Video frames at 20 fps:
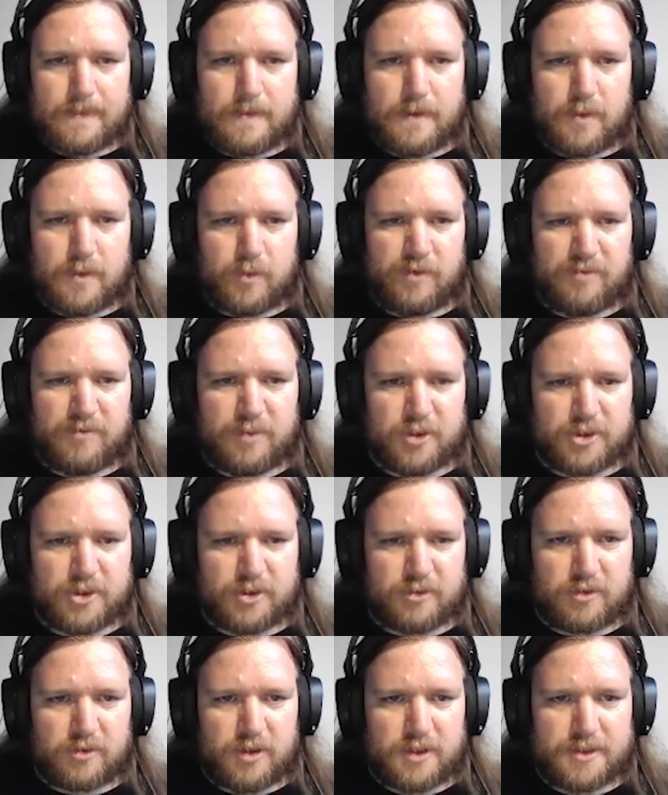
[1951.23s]
We've pushed
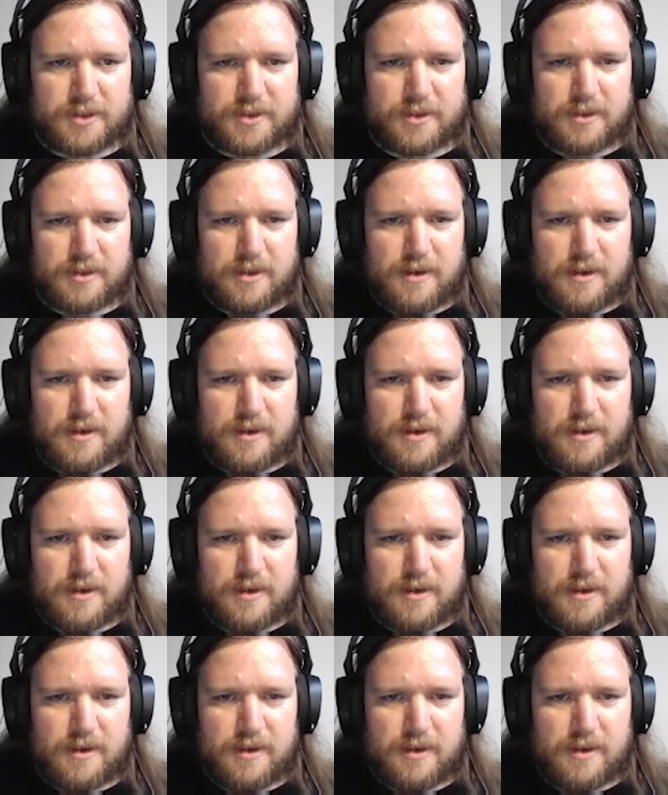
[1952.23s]
across.